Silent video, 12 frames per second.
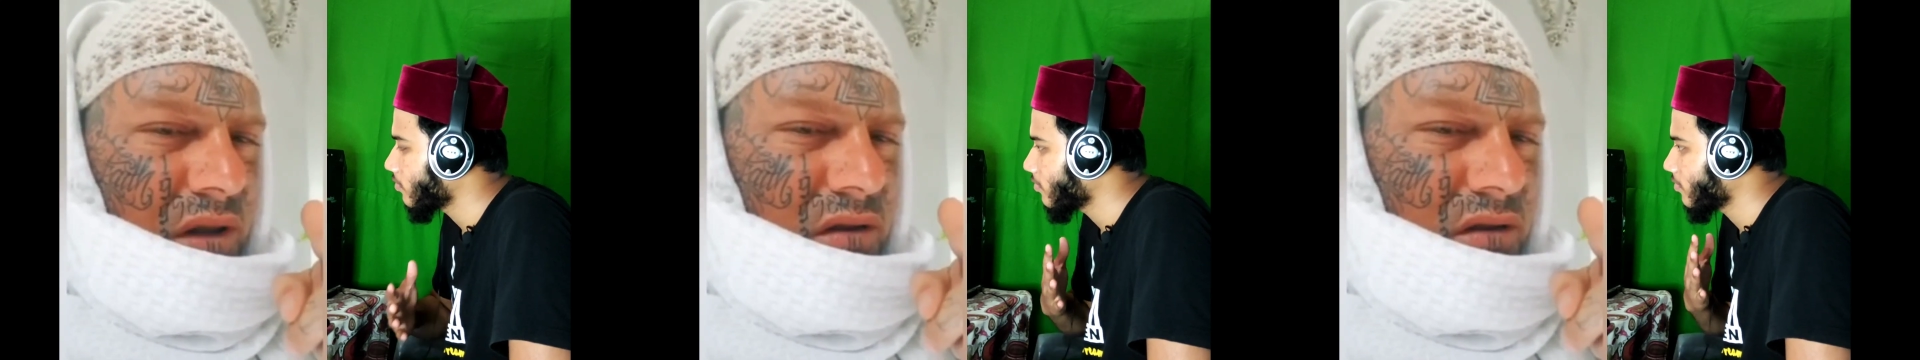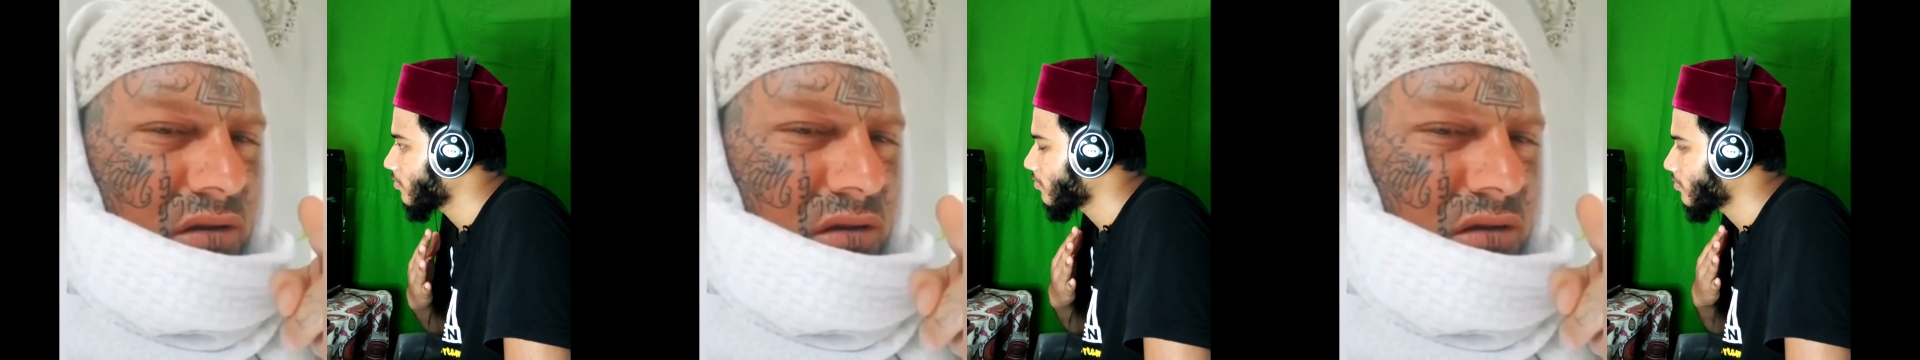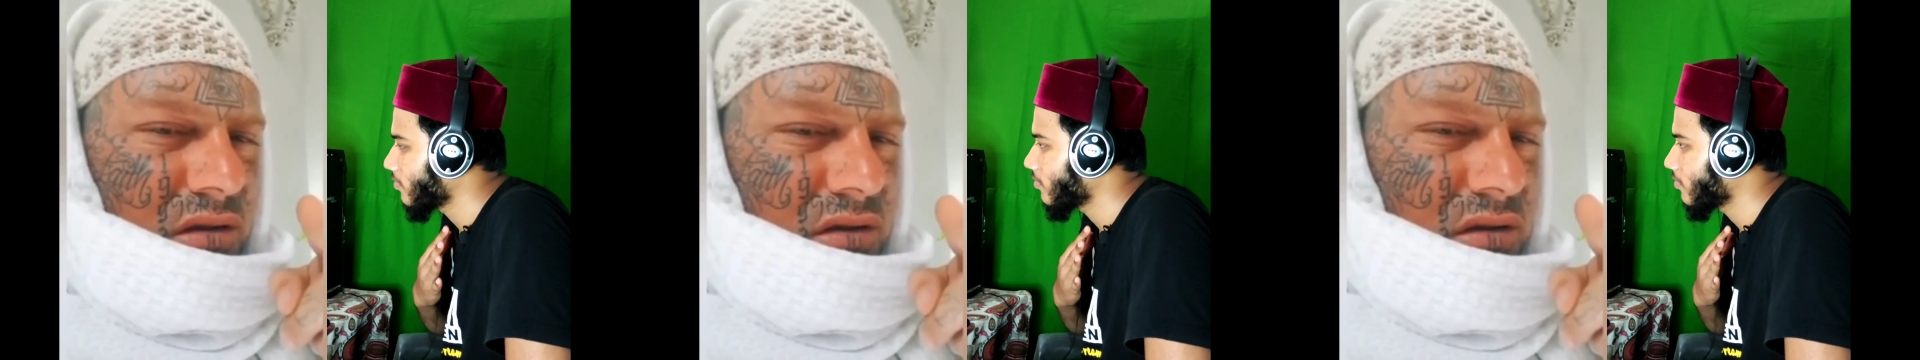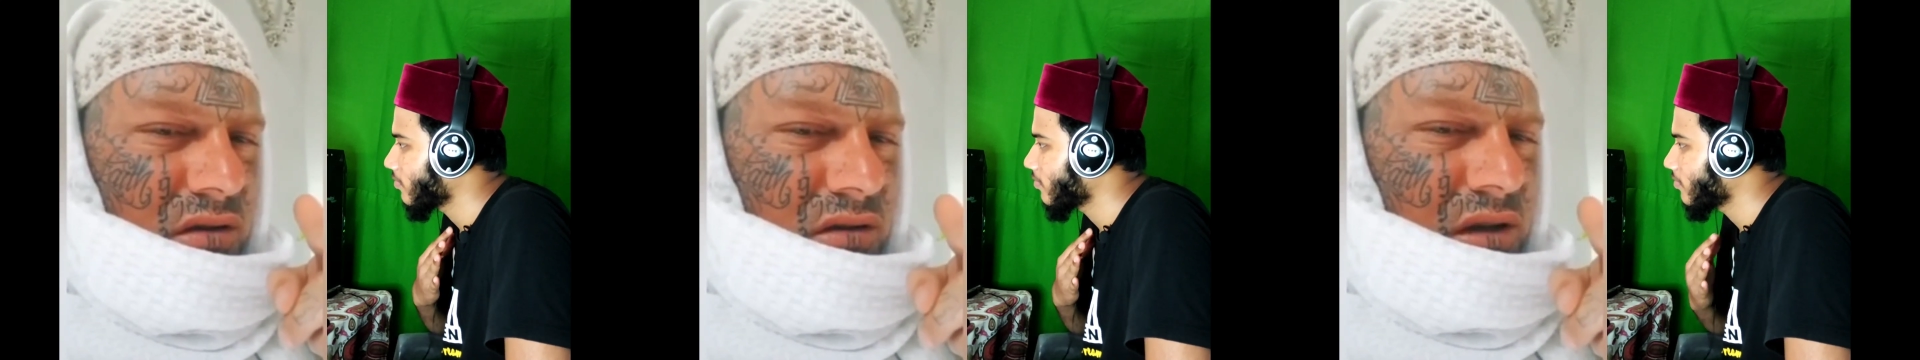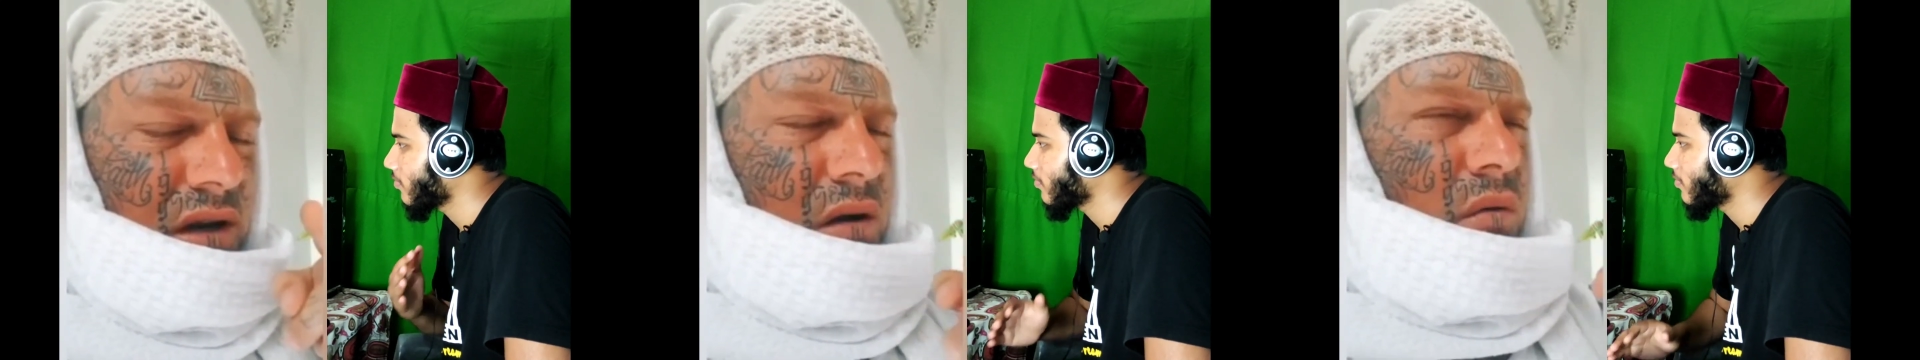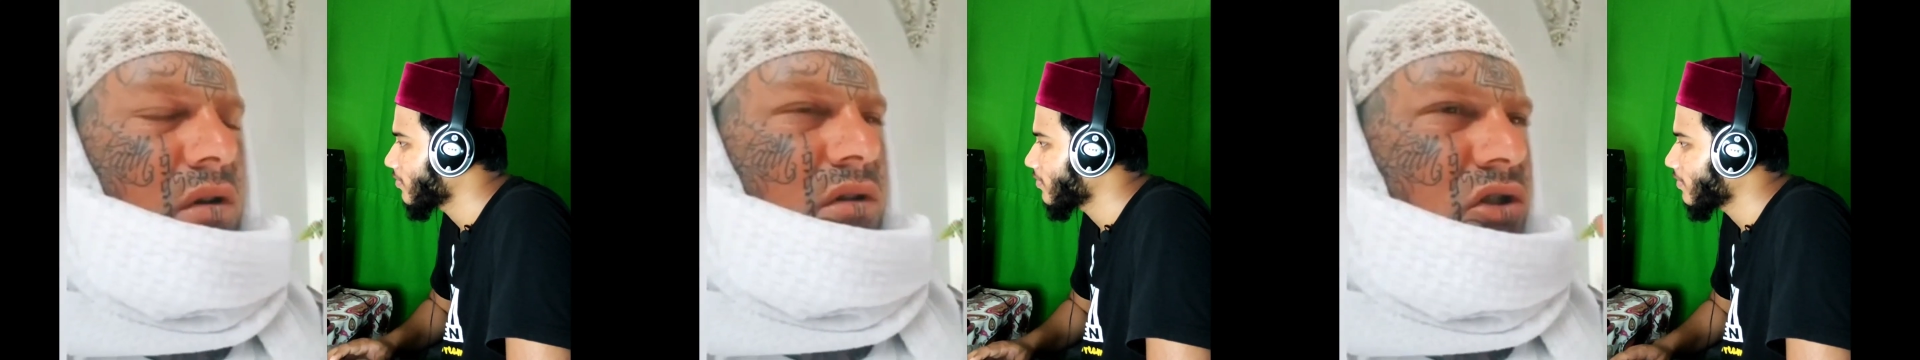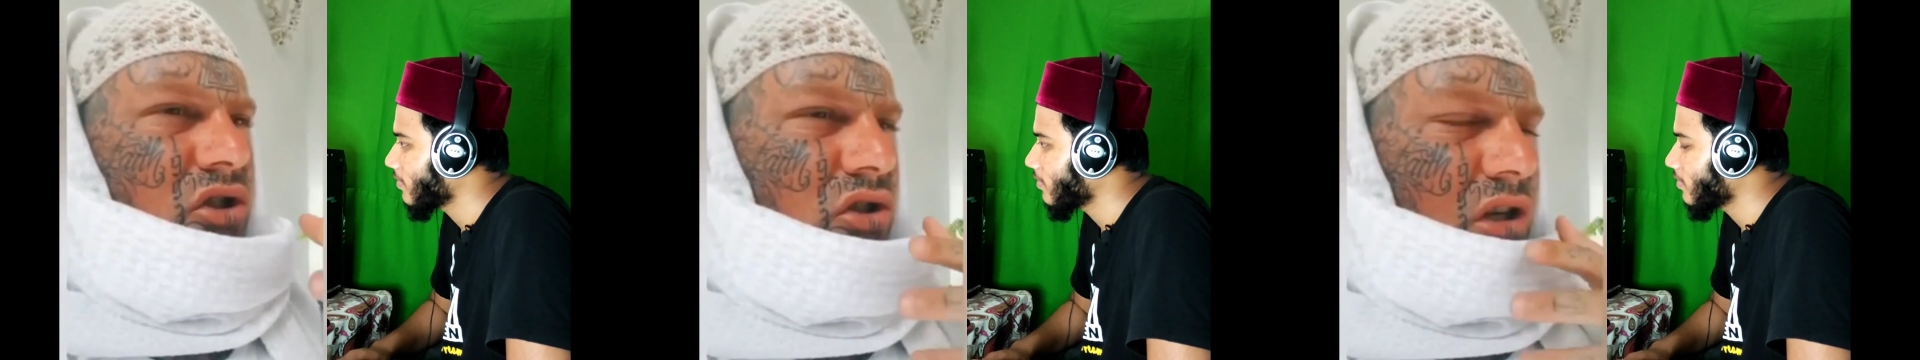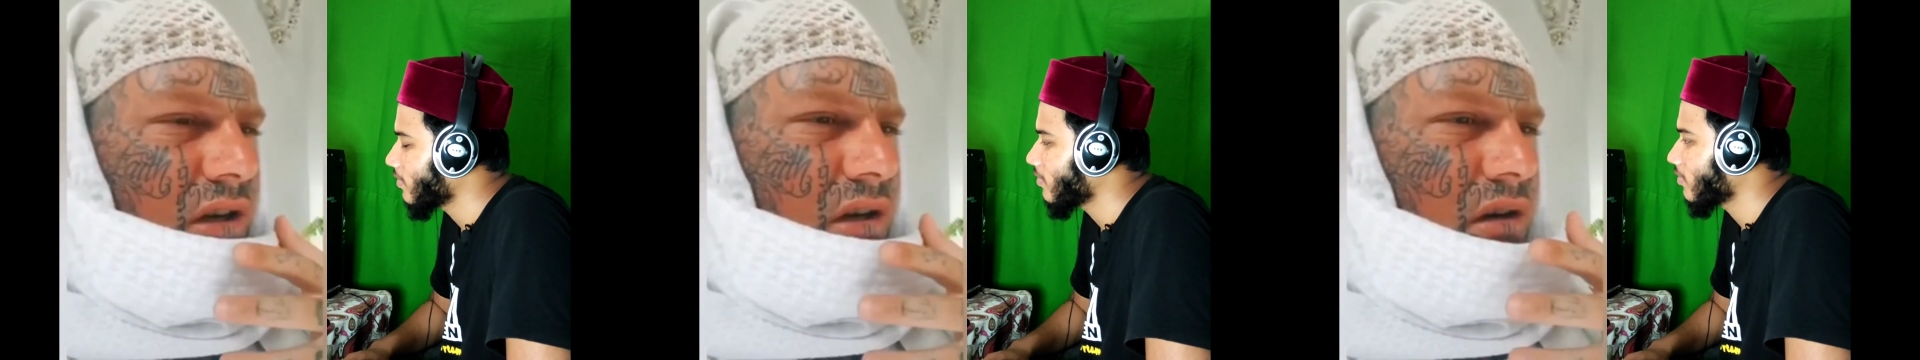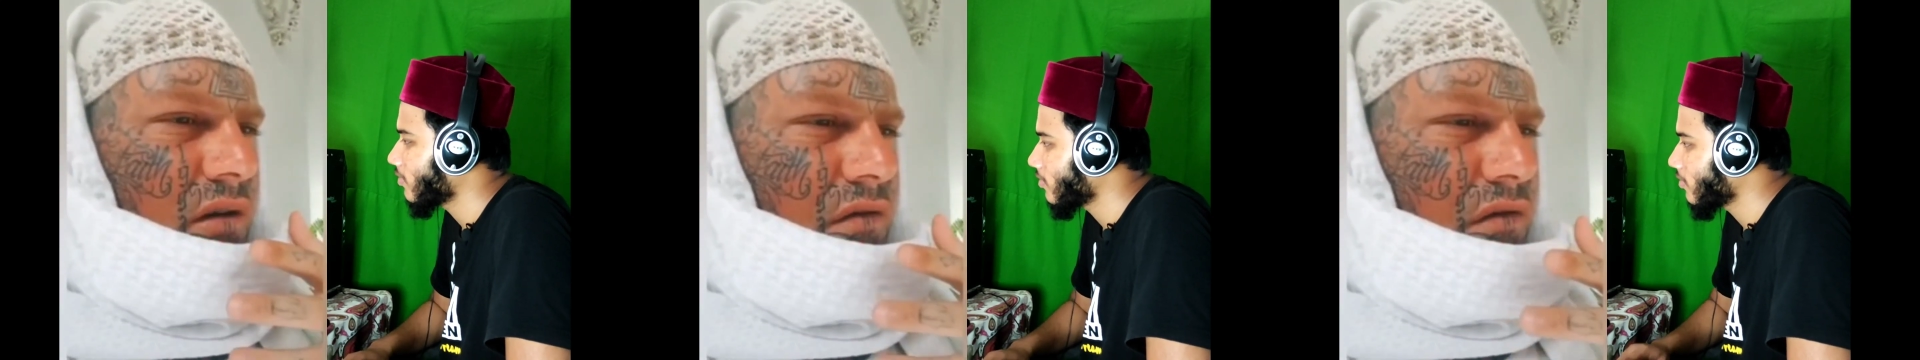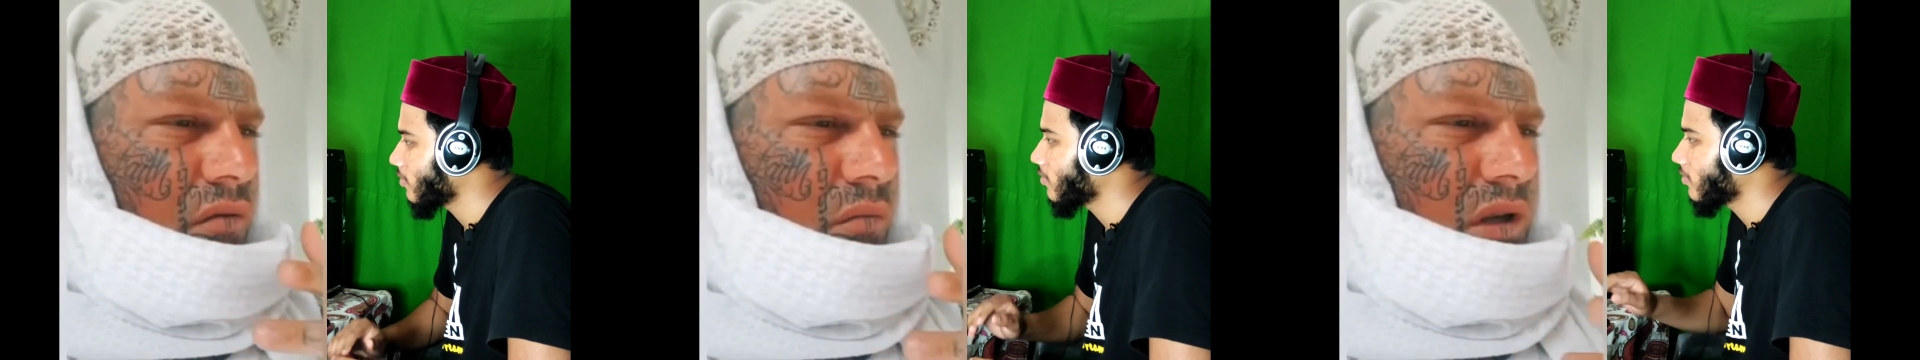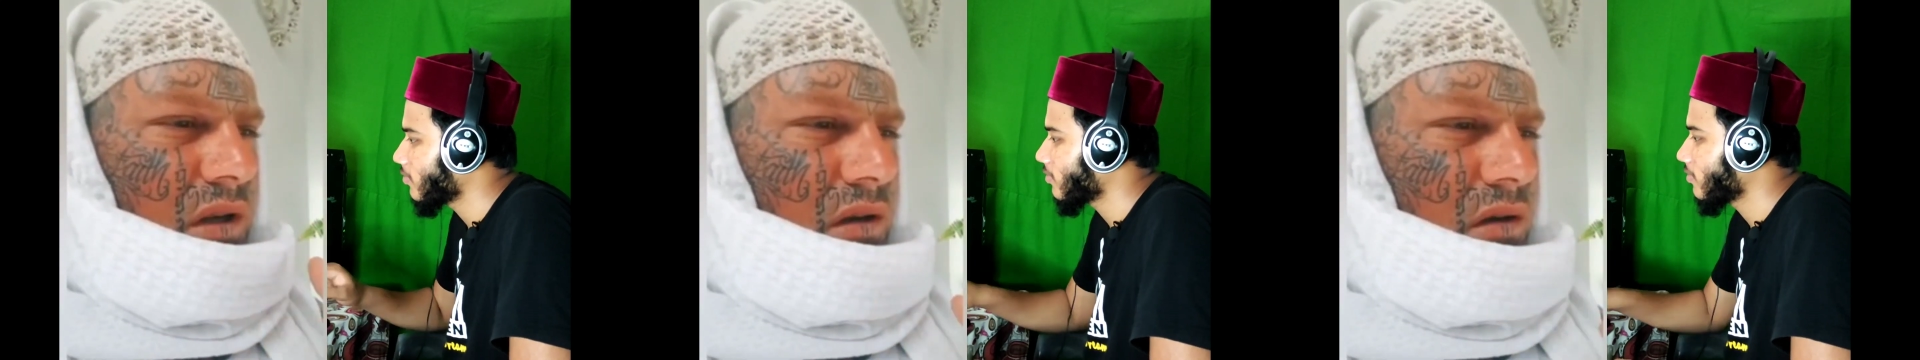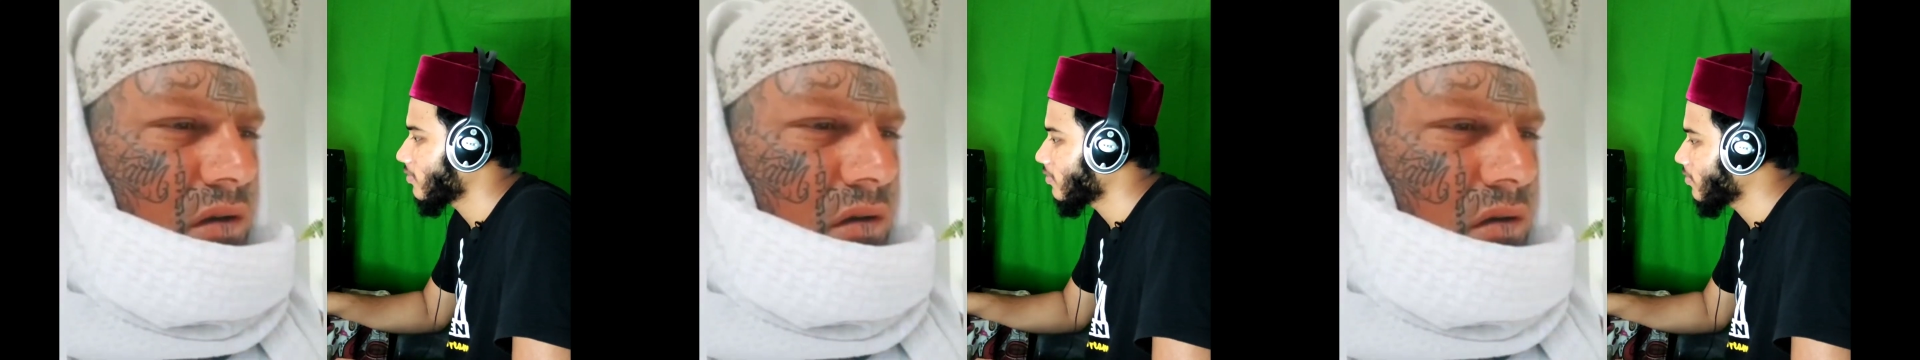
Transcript: my brothers and sisters and I want Jannah for me.